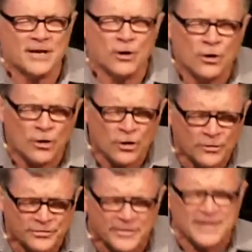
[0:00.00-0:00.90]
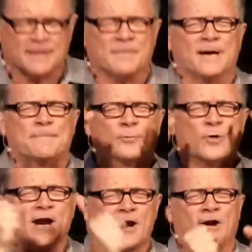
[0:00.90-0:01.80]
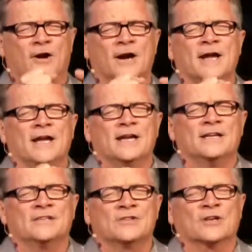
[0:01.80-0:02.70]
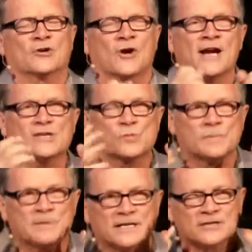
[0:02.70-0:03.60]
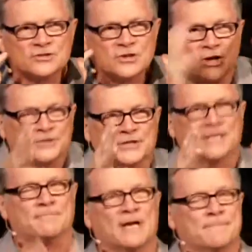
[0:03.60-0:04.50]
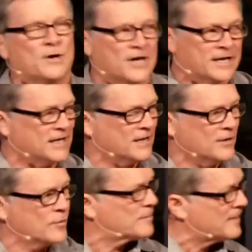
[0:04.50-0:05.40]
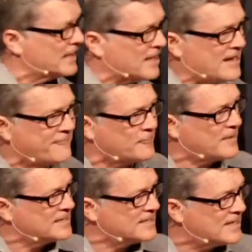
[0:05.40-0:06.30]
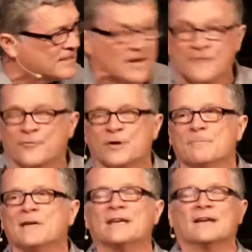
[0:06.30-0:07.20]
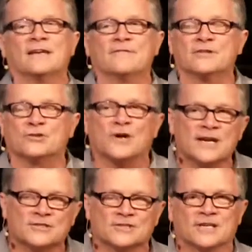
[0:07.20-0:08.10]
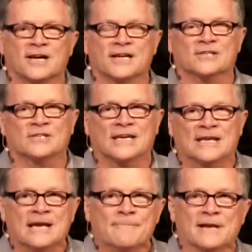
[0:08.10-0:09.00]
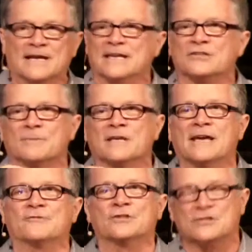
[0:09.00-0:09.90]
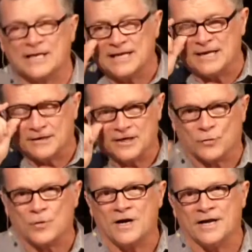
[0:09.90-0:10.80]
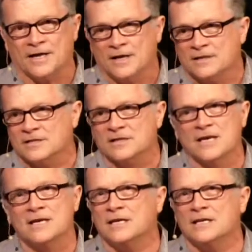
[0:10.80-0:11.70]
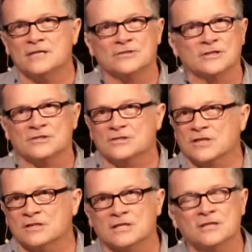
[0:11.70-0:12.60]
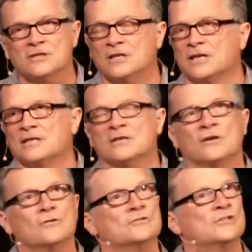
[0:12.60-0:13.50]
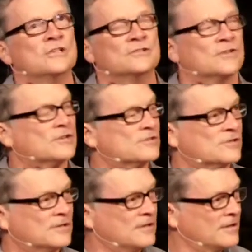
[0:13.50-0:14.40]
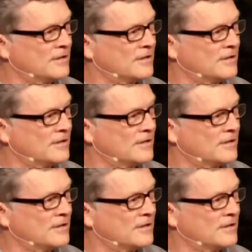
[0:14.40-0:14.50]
my whole thing, my prayer is that Christ would be exalted in my body, whether by life or by death. For to me to live is Christ and to die is gain. But I guess I'm going to have to stay down here. Why? To take it easy and just continue to get to know Jesus.